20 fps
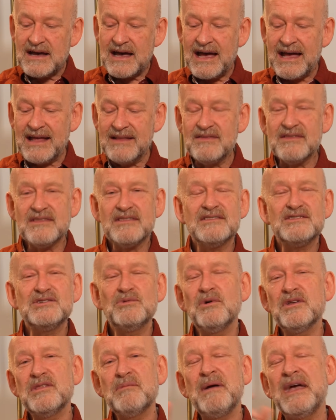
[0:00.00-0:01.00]
And you
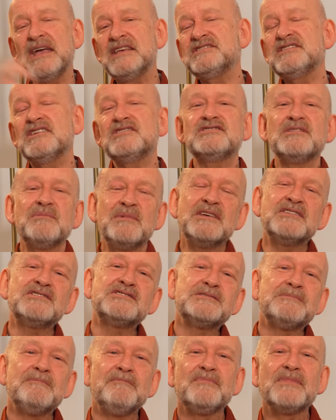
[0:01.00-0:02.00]
know what the best system
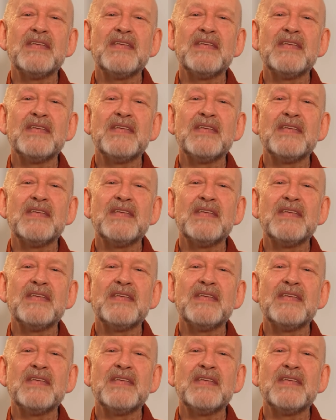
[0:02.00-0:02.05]
is?